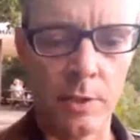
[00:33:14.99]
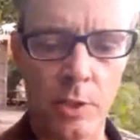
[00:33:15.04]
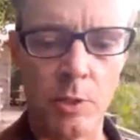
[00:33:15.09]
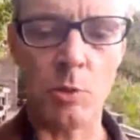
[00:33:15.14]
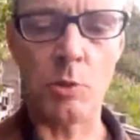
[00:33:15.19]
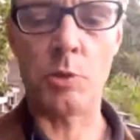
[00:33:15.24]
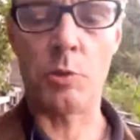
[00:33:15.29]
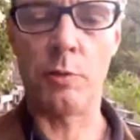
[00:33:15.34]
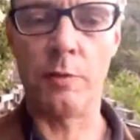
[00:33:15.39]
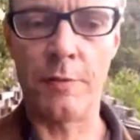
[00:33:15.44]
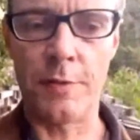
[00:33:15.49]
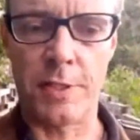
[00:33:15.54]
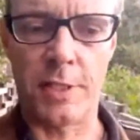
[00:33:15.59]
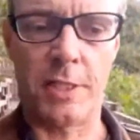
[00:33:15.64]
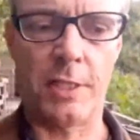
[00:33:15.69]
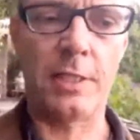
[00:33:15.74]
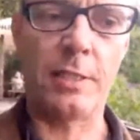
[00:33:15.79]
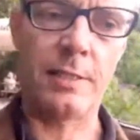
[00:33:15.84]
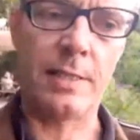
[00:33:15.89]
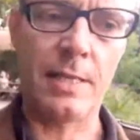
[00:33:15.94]
the usual
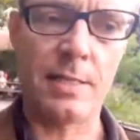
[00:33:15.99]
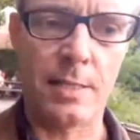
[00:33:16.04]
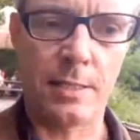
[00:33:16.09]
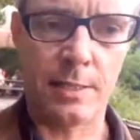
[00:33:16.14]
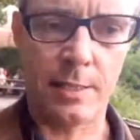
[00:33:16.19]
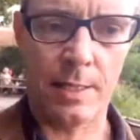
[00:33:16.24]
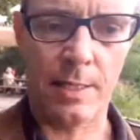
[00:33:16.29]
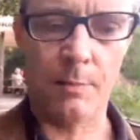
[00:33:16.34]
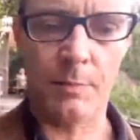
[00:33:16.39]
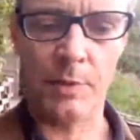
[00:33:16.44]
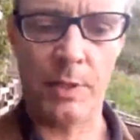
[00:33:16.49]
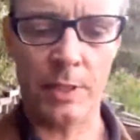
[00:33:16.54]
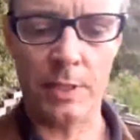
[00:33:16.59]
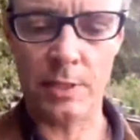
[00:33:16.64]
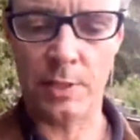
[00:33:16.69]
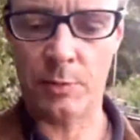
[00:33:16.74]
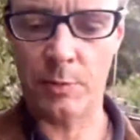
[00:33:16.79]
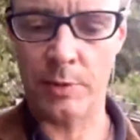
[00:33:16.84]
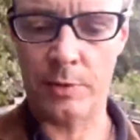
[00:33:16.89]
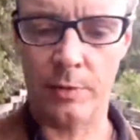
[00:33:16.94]
visitor centre type
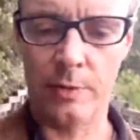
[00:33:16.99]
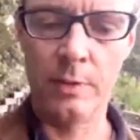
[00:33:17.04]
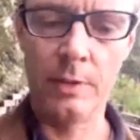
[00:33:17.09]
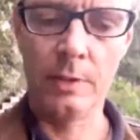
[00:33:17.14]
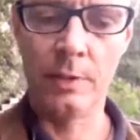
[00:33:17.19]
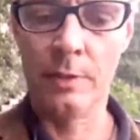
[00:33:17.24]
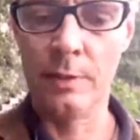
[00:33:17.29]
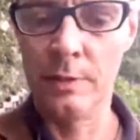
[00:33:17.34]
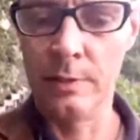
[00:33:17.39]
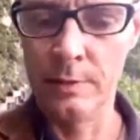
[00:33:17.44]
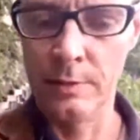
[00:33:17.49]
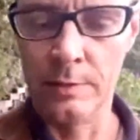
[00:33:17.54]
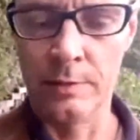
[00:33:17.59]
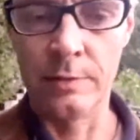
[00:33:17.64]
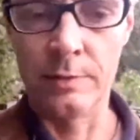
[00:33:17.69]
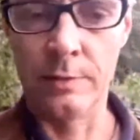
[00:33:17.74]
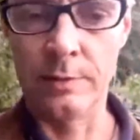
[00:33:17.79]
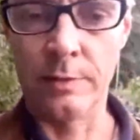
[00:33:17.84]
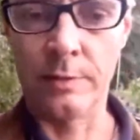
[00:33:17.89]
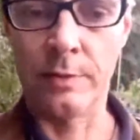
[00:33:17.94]
things with
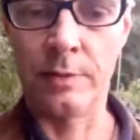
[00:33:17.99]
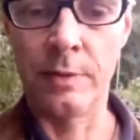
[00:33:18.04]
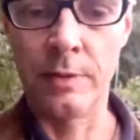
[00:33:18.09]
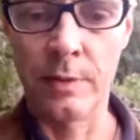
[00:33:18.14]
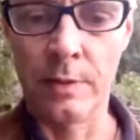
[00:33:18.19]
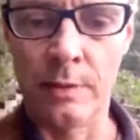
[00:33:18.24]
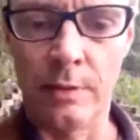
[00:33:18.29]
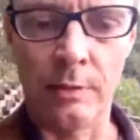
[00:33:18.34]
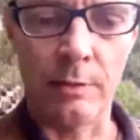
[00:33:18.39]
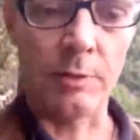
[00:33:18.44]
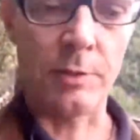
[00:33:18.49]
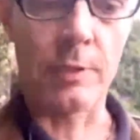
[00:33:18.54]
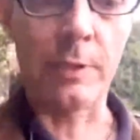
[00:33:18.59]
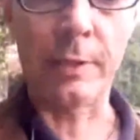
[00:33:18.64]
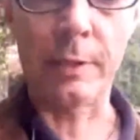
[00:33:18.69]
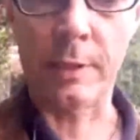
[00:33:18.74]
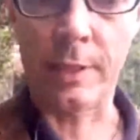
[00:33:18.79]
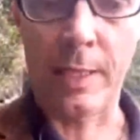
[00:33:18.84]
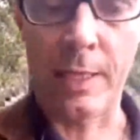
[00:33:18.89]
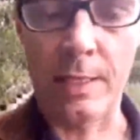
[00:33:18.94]
lots of
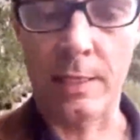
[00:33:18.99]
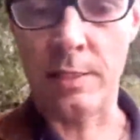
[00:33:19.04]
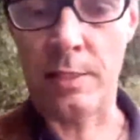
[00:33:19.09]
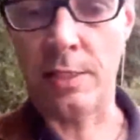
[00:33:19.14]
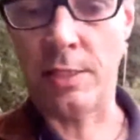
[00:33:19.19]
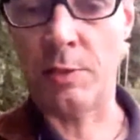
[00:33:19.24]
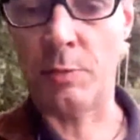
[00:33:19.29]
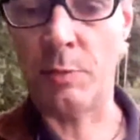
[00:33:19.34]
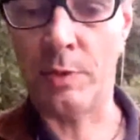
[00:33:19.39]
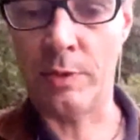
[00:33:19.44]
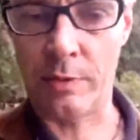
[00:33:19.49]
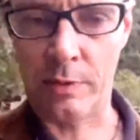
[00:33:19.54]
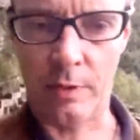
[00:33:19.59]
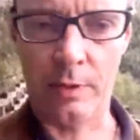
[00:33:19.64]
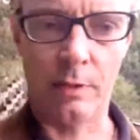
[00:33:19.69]
little cases with